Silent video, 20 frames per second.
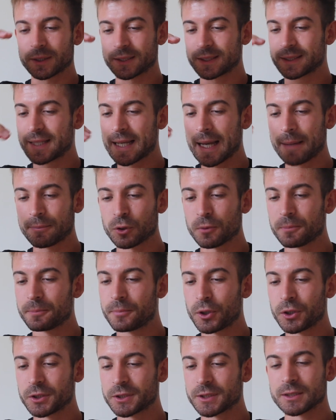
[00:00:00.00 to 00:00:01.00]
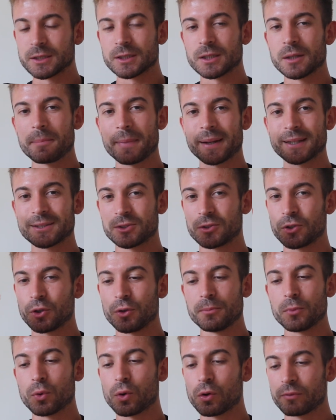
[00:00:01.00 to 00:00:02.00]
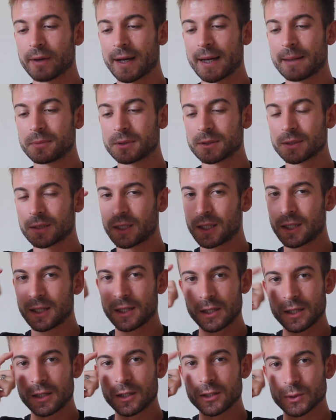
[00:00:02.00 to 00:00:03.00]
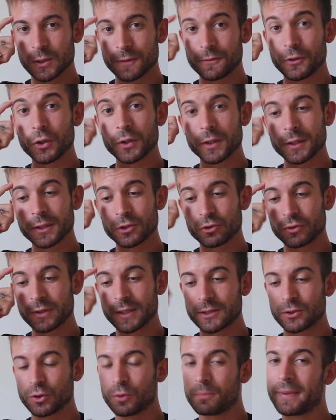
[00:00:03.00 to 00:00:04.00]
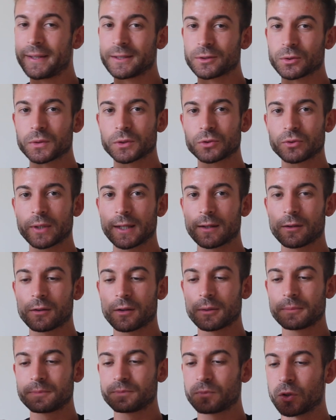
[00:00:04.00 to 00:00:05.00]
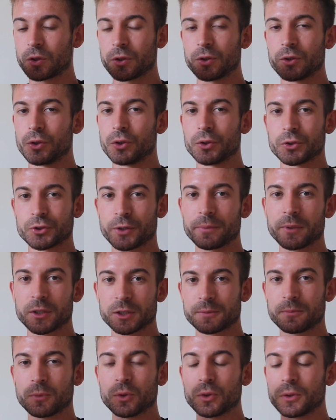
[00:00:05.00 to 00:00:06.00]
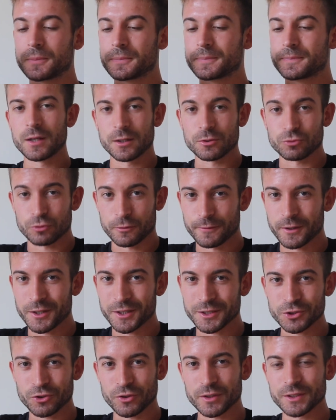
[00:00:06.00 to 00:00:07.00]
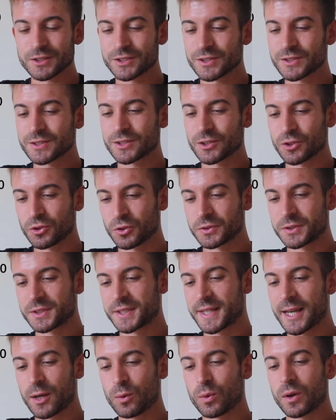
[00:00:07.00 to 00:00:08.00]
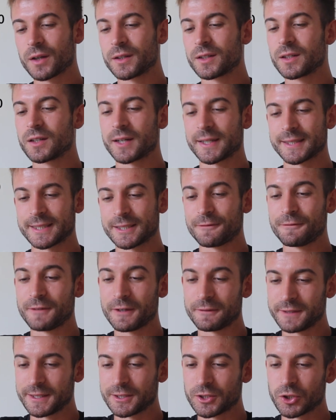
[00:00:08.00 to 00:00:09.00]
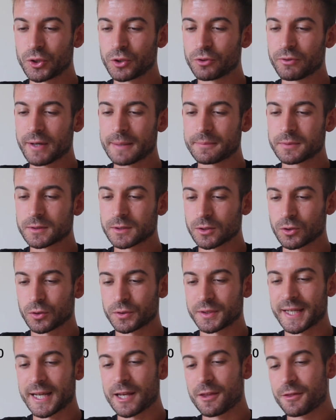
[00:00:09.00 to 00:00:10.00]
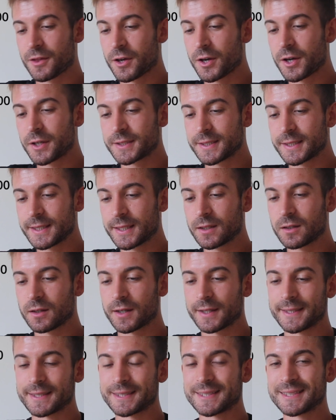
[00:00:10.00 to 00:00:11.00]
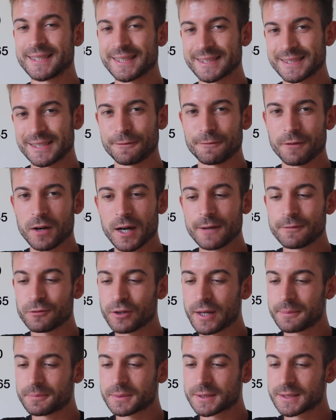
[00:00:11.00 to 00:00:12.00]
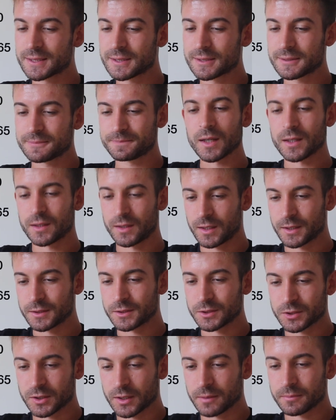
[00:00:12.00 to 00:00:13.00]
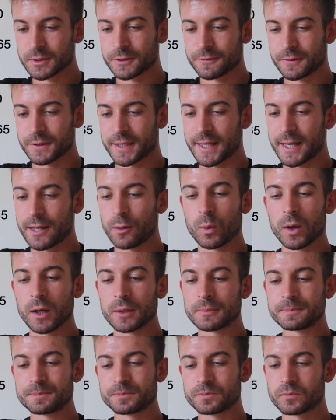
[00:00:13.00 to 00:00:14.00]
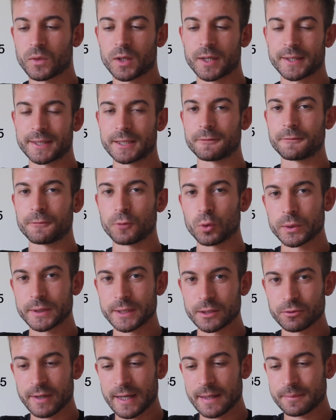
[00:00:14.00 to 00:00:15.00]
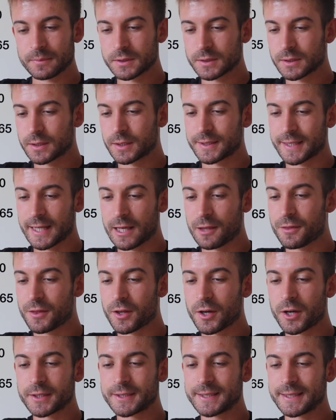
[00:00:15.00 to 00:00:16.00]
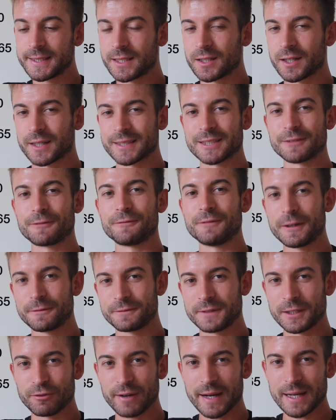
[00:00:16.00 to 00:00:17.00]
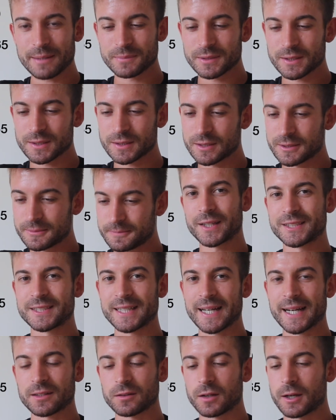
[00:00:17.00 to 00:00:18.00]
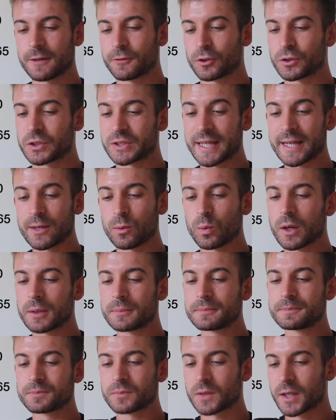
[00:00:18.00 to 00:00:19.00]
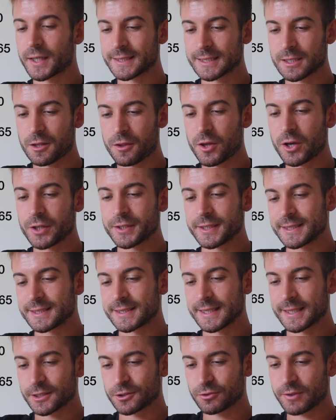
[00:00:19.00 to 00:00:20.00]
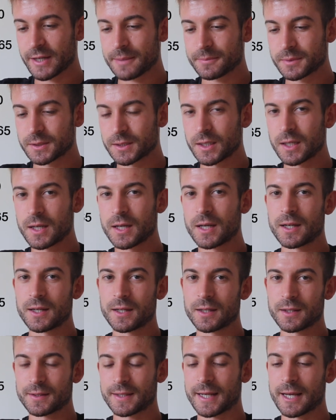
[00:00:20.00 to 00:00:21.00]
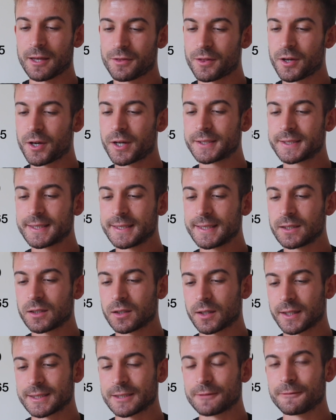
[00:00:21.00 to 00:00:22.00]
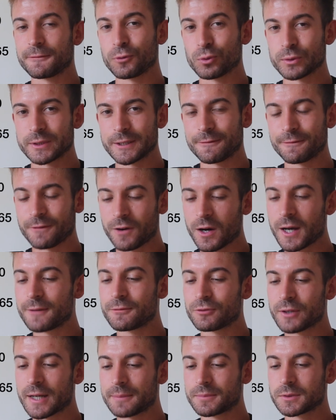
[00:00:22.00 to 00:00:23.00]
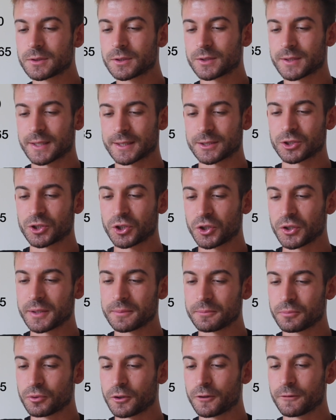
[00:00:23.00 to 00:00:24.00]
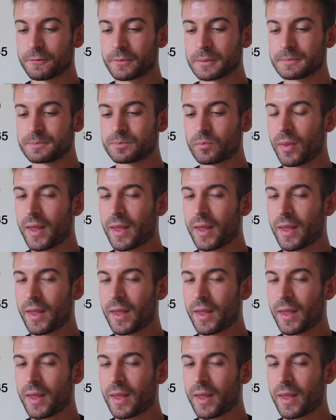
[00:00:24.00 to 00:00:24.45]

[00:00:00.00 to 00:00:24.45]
I just kept on pushing, managed to do more reps. So if you can increase your mental strength, you can do so much more. Reverse crunches, on day 1, I did 52 reps. On day 30, I did 65 reps. Lunge jumps for day 1, I did 40 reps. Day 30, I did 50 reps. Jackknife, on day 1, I did 36 reps. Day 30, I did 45 reps, so that's a good improvement.